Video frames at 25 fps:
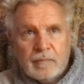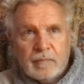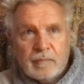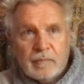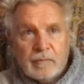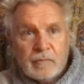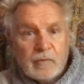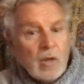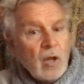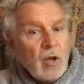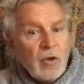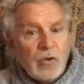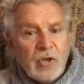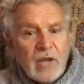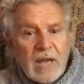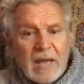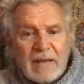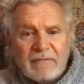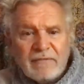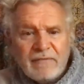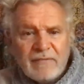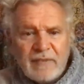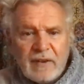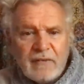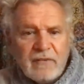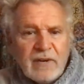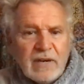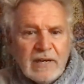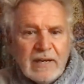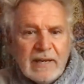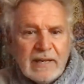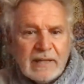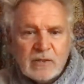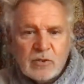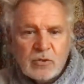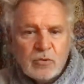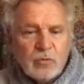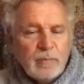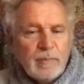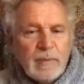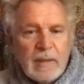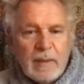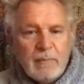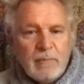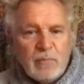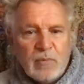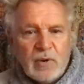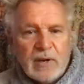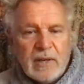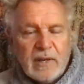No, you have very little
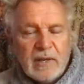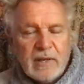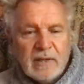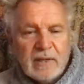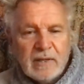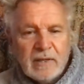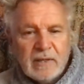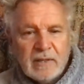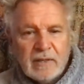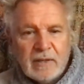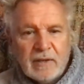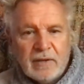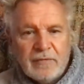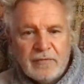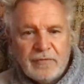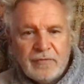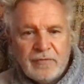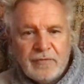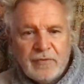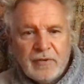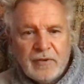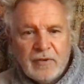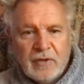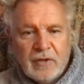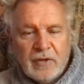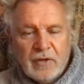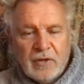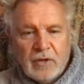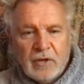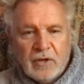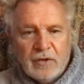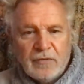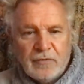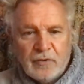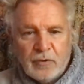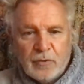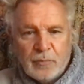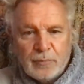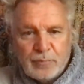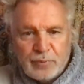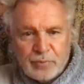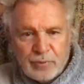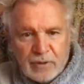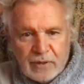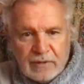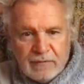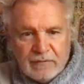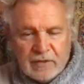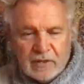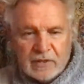memory of your
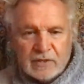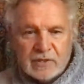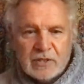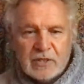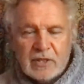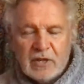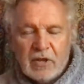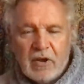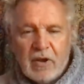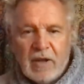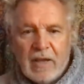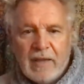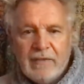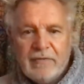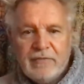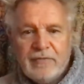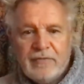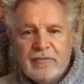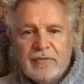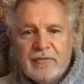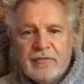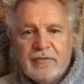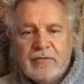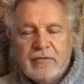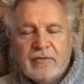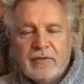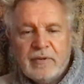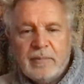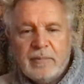previous life. I